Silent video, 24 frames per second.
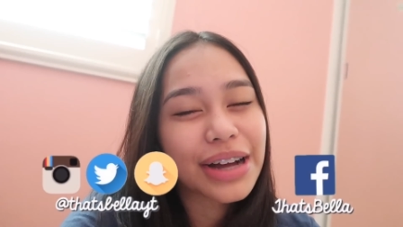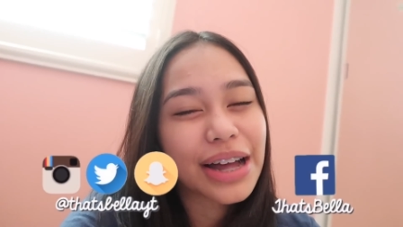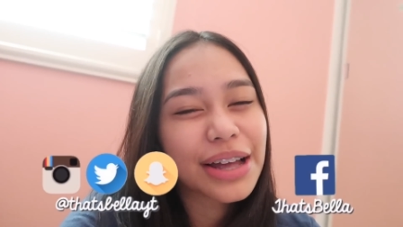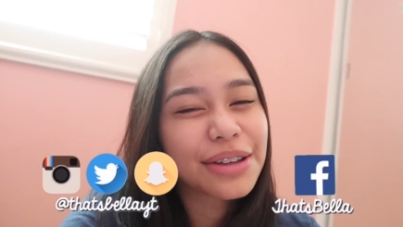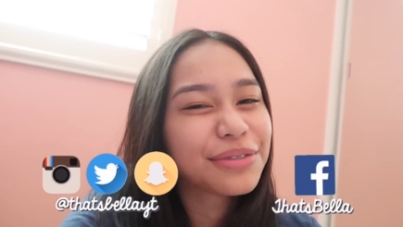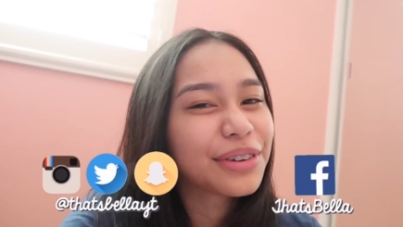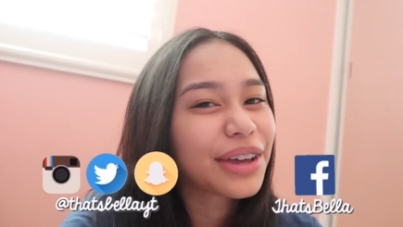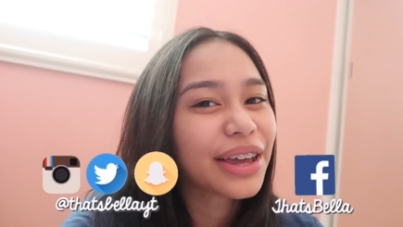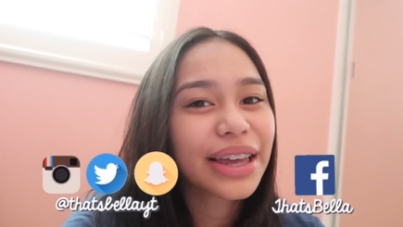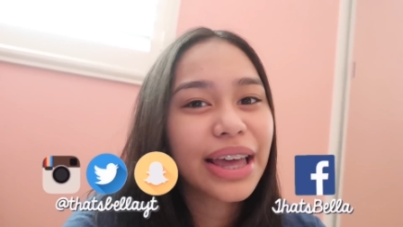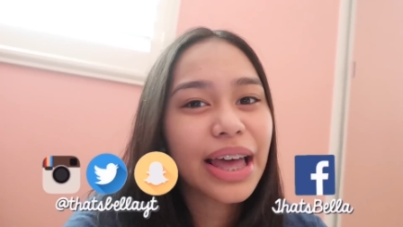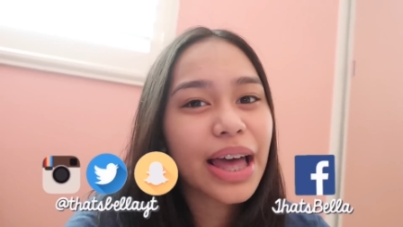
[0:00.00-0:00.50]

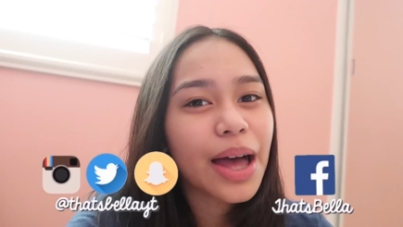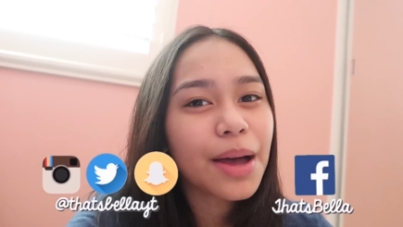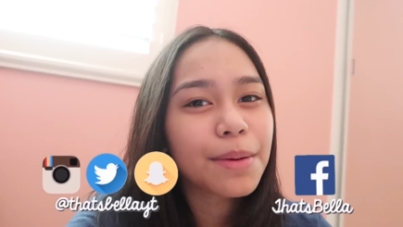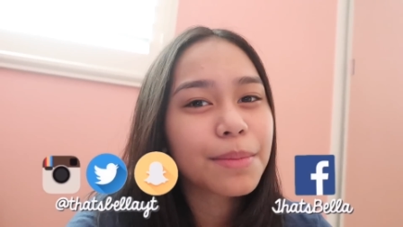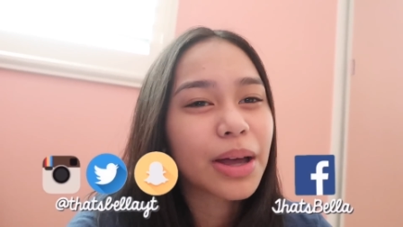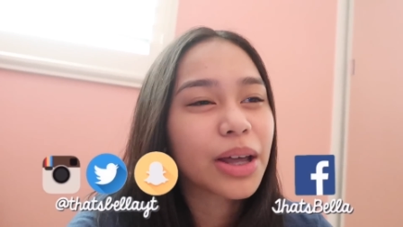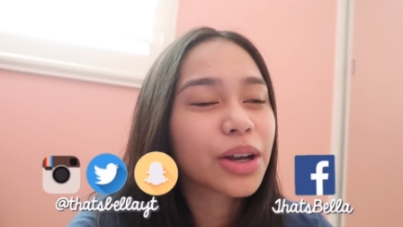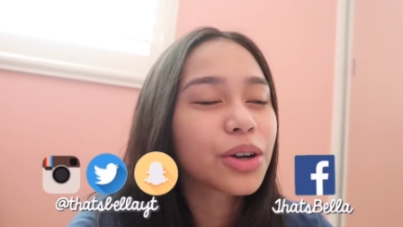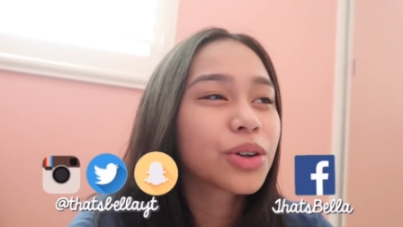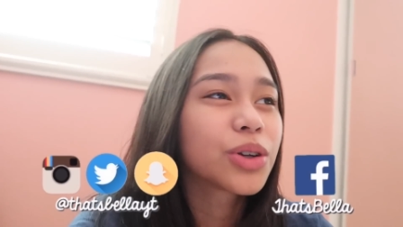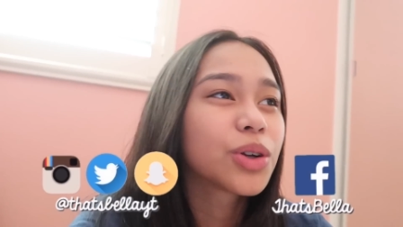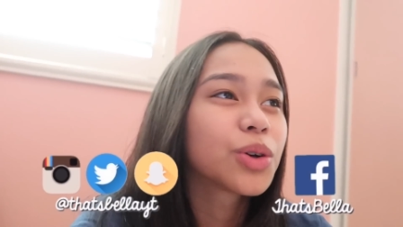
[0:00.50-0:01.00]
five a m
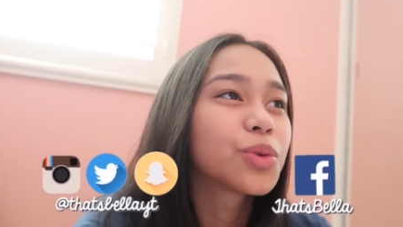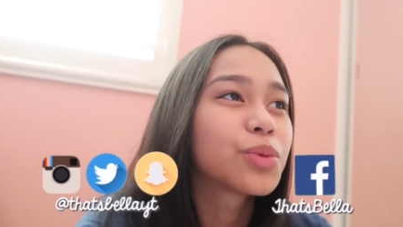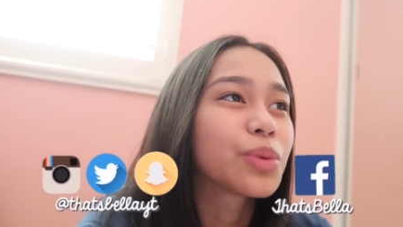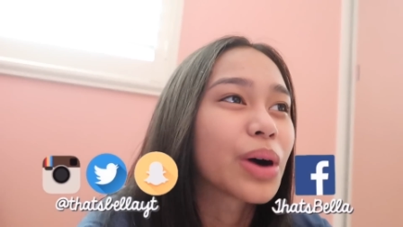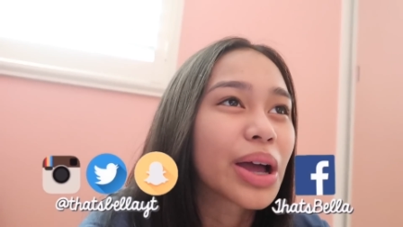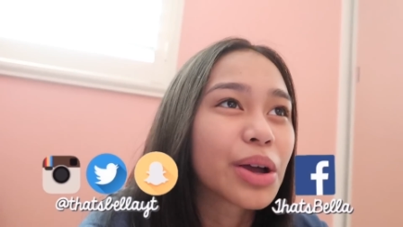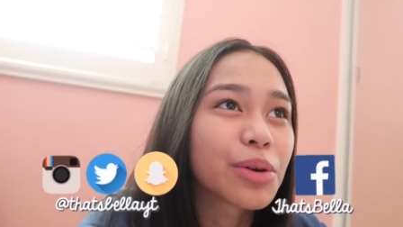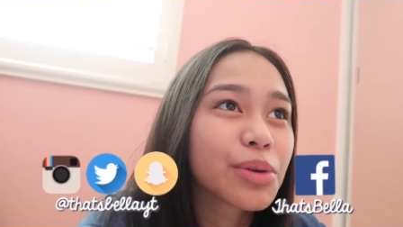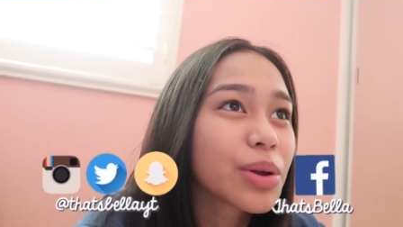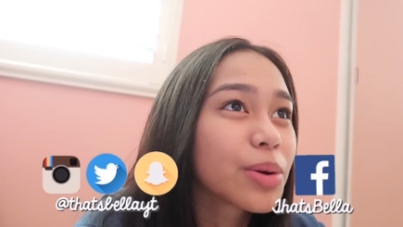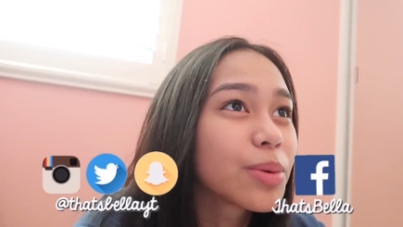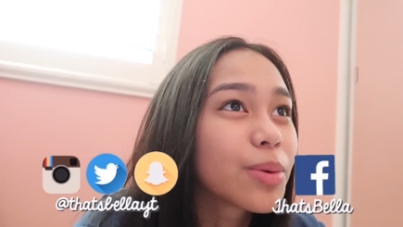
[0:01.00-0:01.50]
I don't know
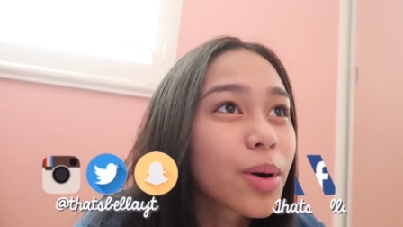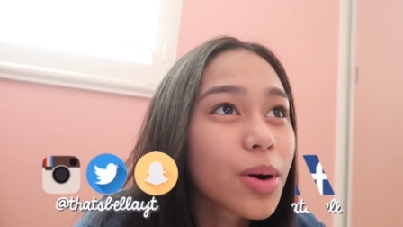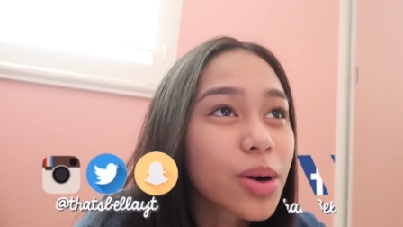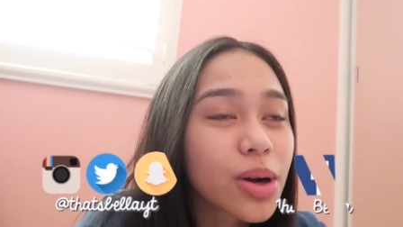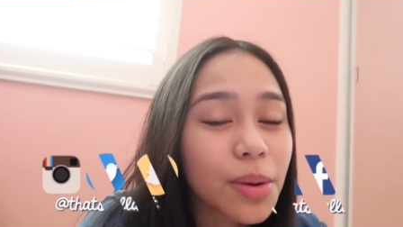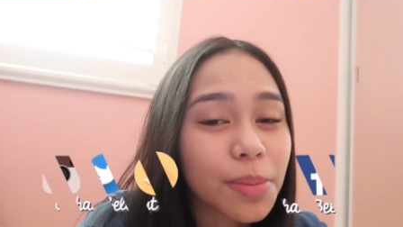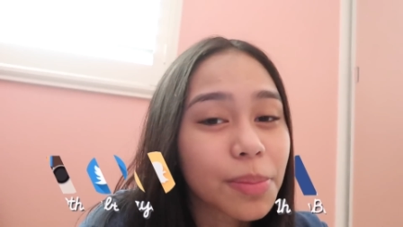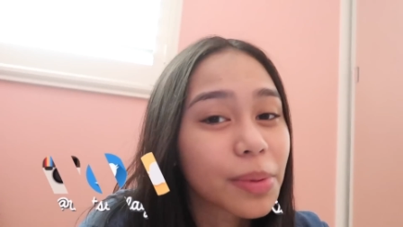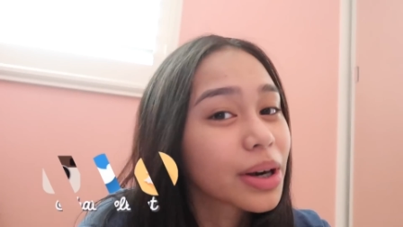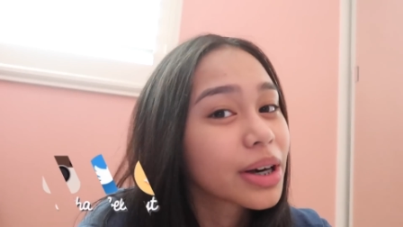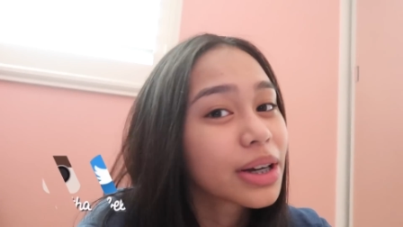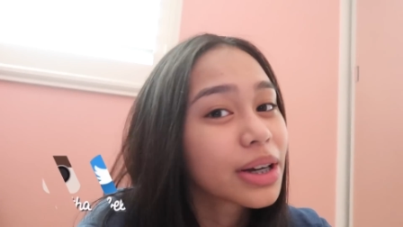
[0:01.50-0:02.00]
why we woke up